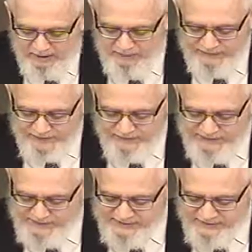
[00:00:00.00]
there it
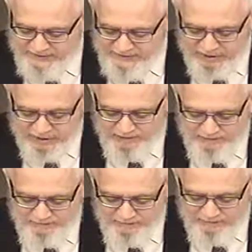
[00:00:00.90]
says in the Mishnah
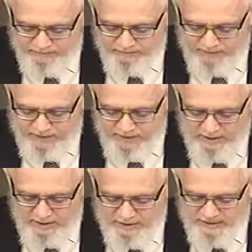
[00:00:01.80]

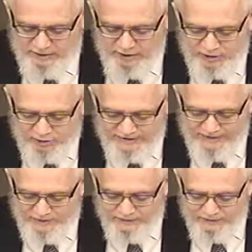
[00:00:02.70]
that you could
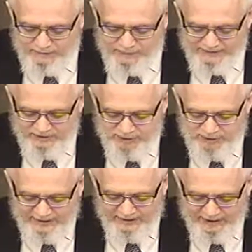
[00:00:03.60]
transfer the most
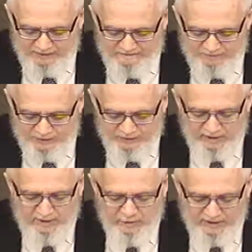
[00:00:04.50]
Mazusheni
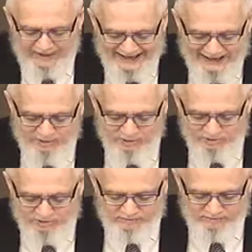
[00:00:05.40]
onto an
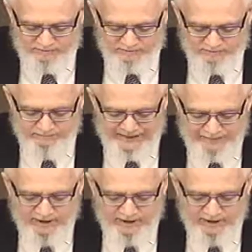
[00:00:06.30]
animal, whether